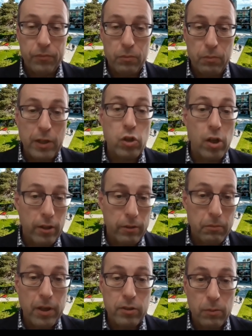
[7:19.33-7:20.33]
bachelor
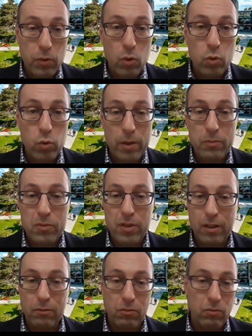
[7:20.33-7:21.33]
and master programs,
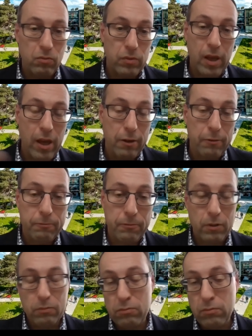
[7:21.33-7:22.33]
and we have
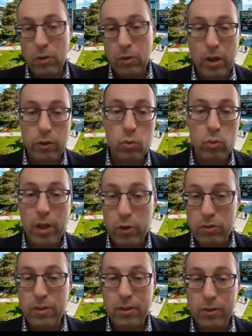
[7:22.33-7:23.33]
around
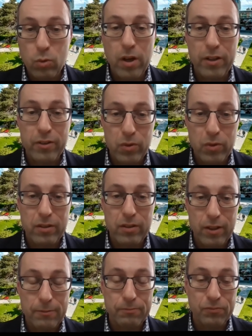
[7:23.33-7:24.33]
2,200
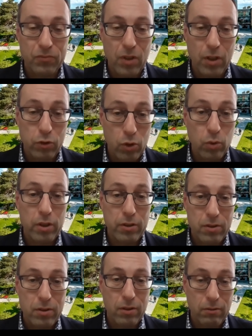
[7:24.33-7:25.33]

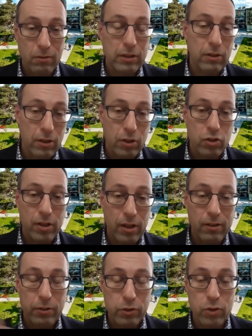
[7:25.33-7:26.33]
students,
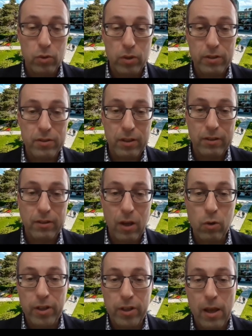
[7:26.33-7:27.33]
international students in
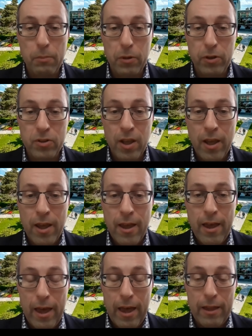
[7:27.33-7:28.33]
our campus.
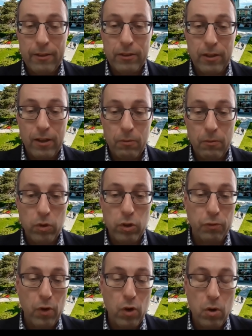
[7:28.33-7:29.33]
And one
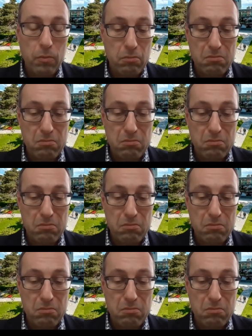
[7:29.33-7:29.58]
of our